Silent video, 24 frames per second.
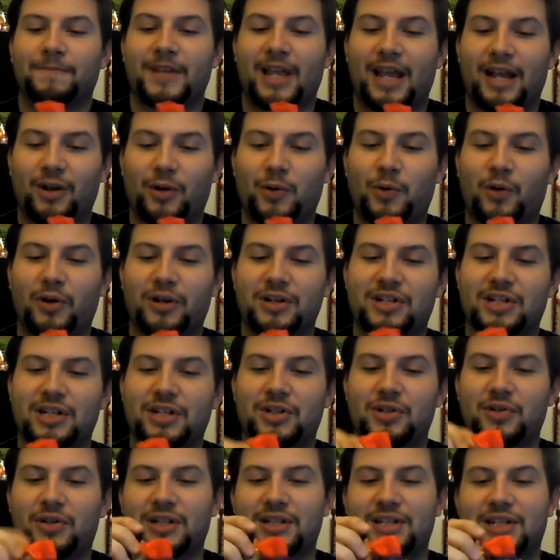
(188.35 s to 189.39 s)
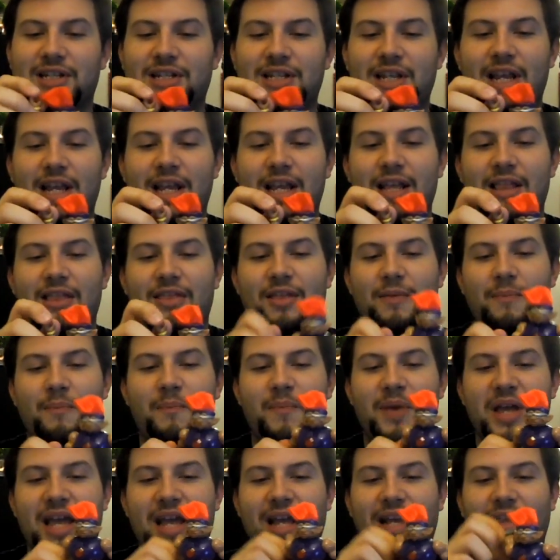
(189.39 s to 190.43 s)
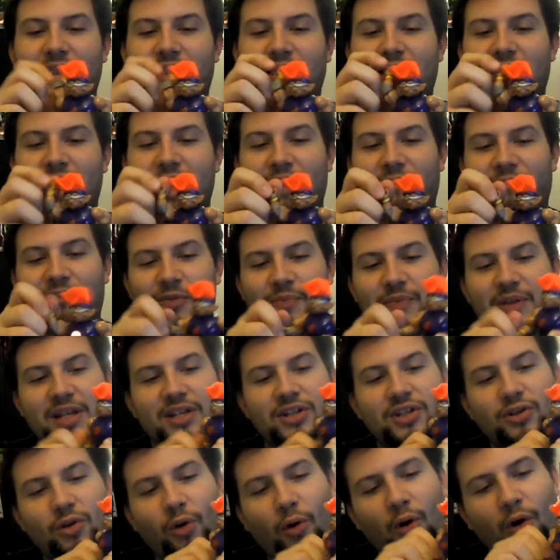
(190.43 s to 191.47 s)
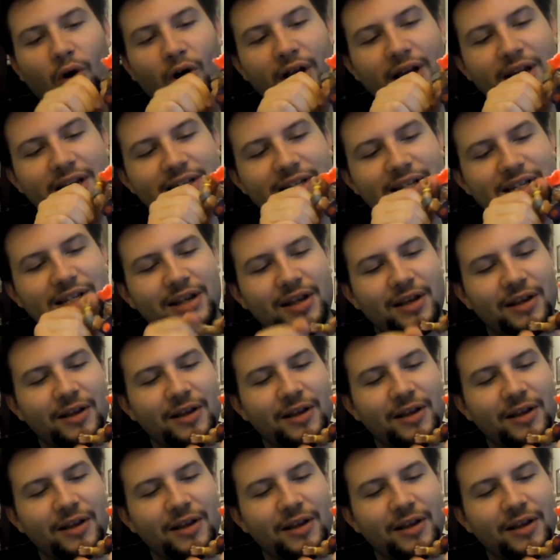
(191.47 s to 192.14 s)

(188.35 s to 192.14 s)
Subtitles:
And, of course, as you can see, the big thing from these toys